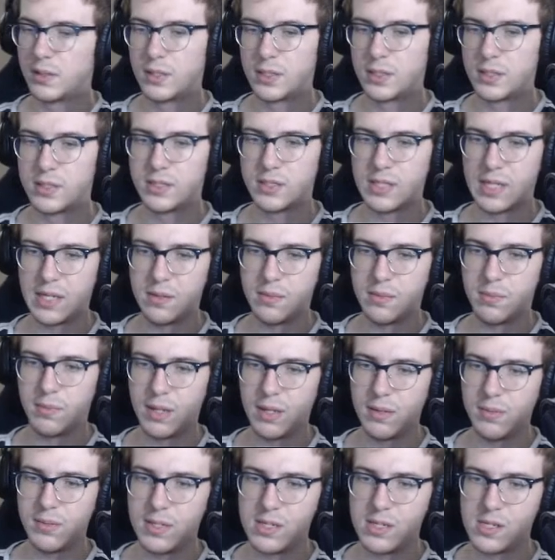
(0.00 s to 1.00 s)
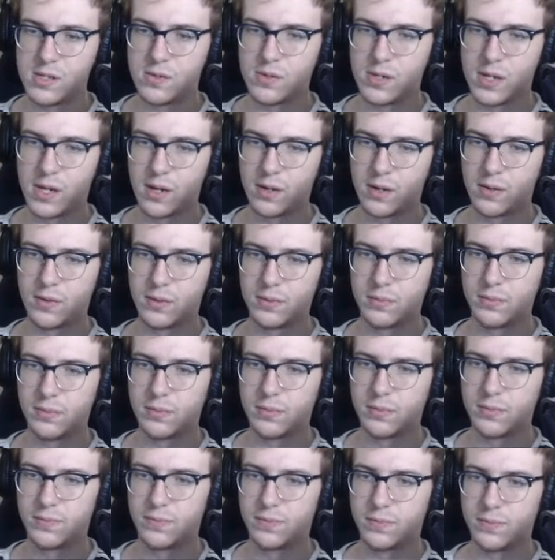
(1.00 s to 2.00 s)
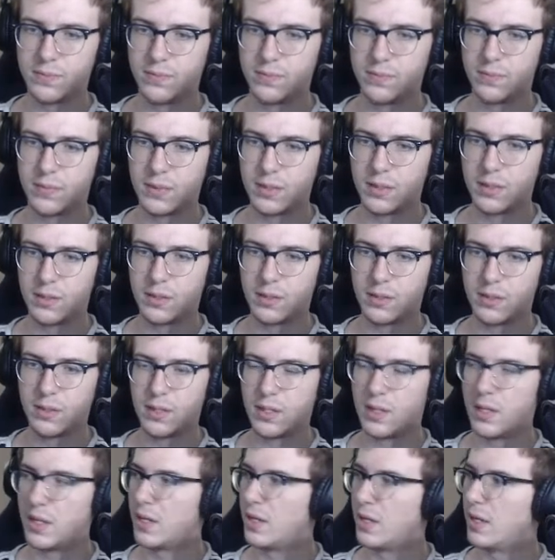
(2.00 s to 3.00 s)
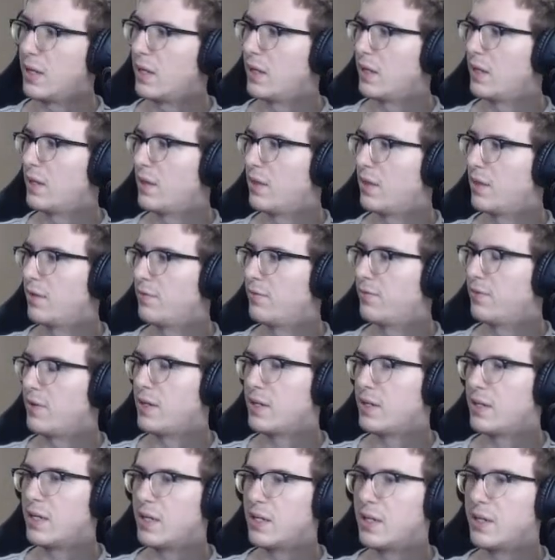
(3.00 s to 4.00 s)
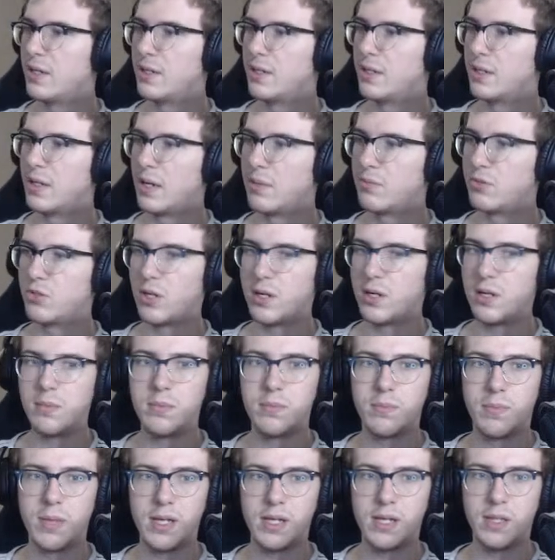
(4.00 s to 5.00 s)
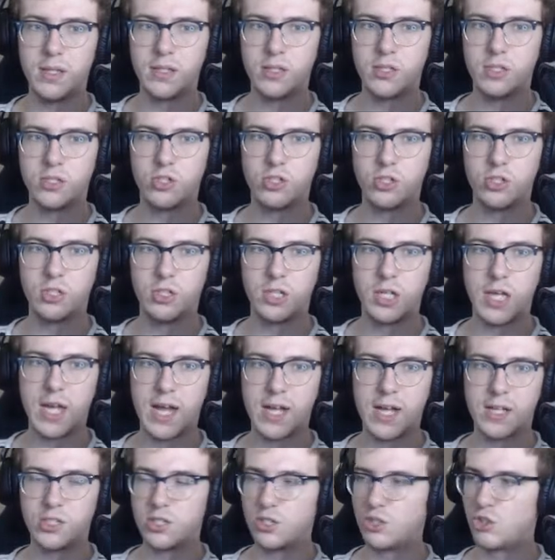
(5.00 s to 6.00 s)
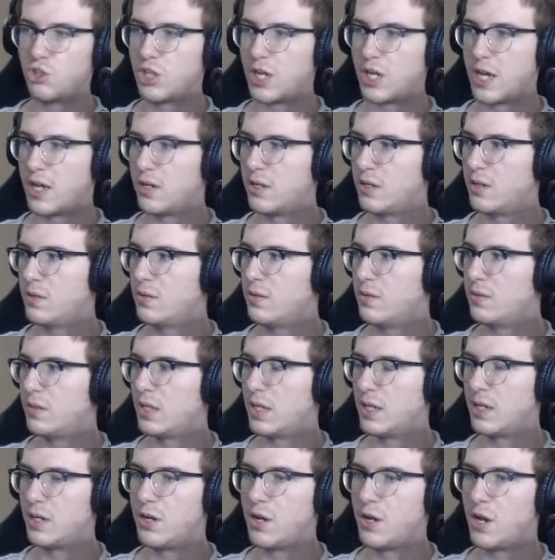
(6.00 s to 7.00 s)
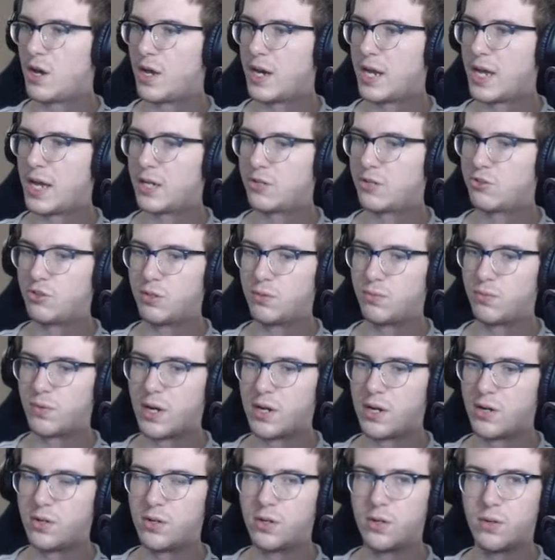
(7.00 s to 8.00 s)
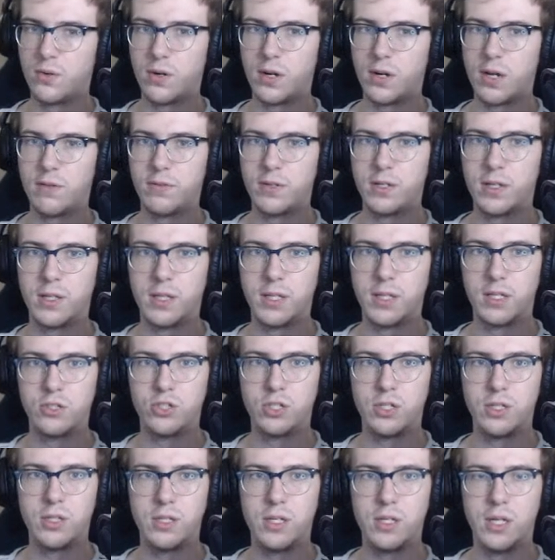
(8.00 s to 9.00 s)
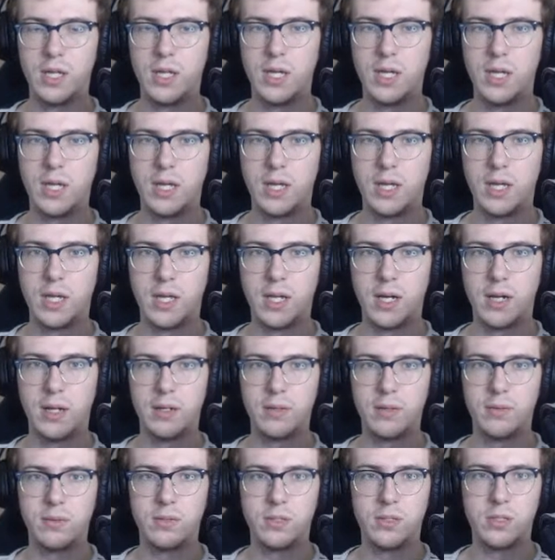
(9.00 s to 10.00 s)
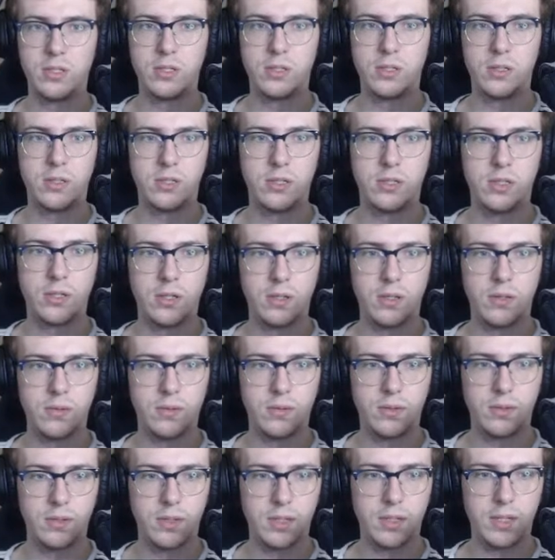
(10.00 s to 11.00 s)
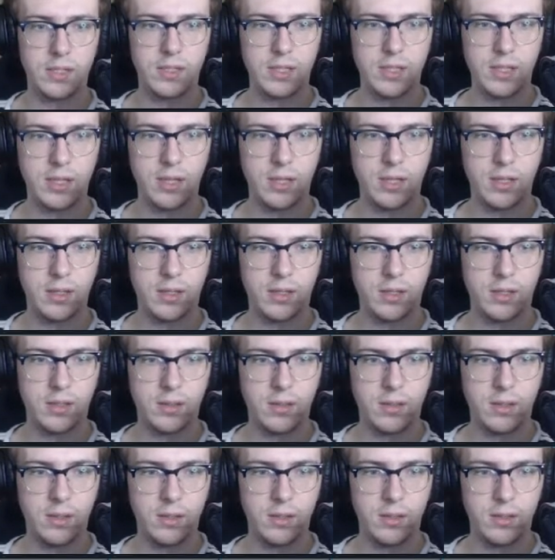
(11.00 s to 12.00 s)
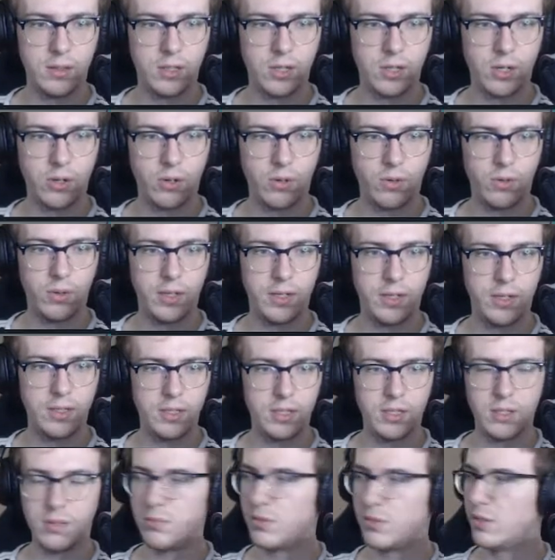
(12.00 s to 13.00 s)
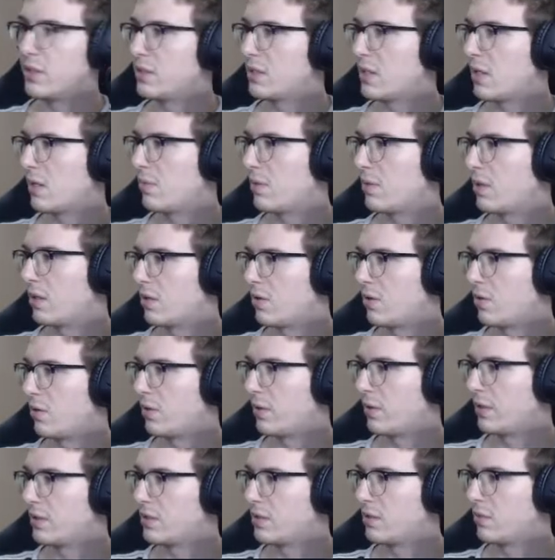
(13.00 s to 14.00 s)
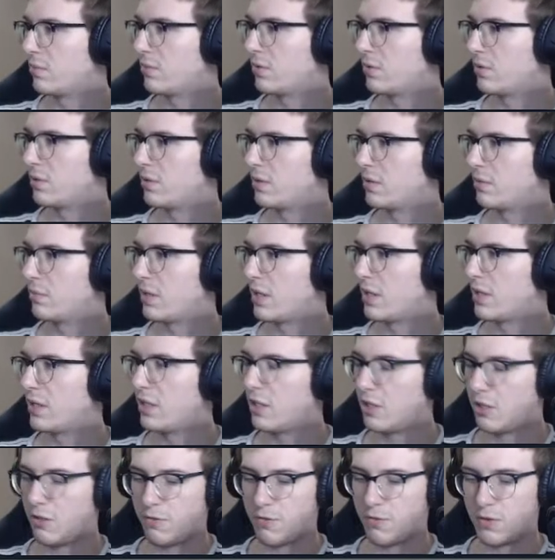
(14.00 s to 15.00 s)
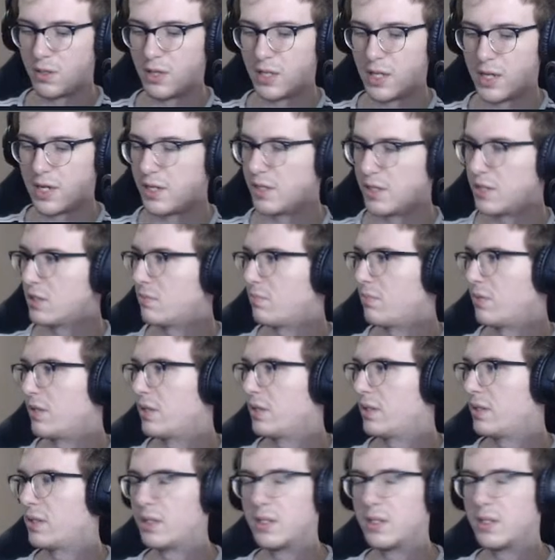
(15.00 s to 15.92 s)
Zed, maybe you know. The fucking... I'm trying to make this just to cast a shadow and not actually render or have collision. And I don't... Is it the colon symbol? It's gotta be the colon symbol. But I think that's for lights, but...